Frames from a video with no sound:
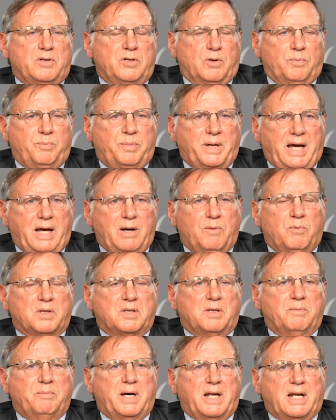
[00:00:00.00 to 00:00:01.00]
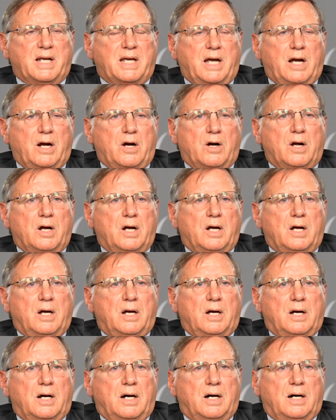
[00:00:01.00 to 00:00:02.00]
You'll pay what the Medicare
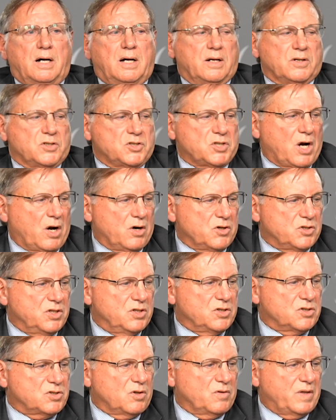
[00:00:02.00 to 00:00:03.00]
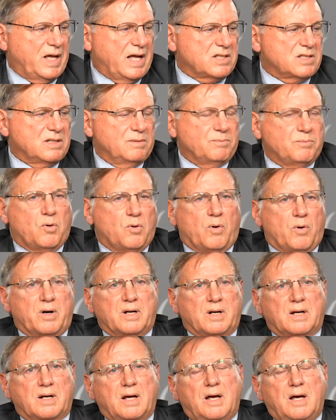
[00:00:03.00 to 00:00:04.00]
charges. So that's important.